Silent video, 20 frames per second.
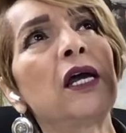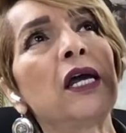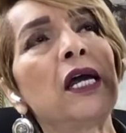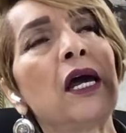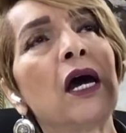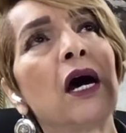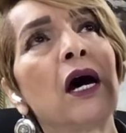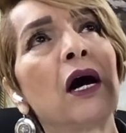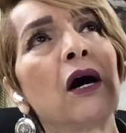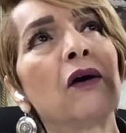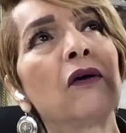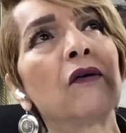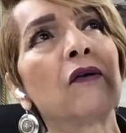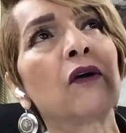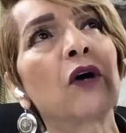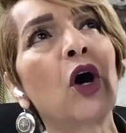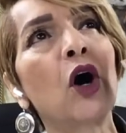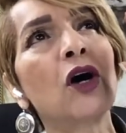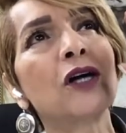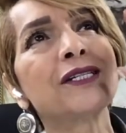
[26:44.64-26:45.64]
uh,
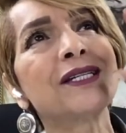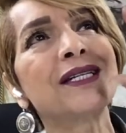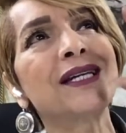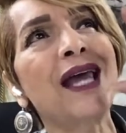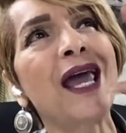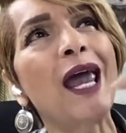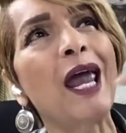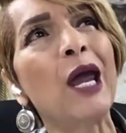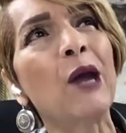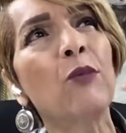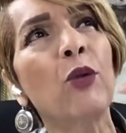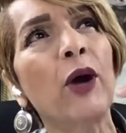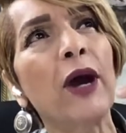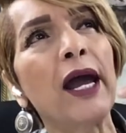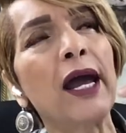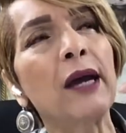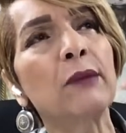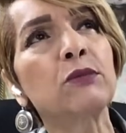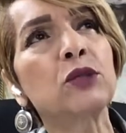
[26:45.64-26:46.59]
causing Abraham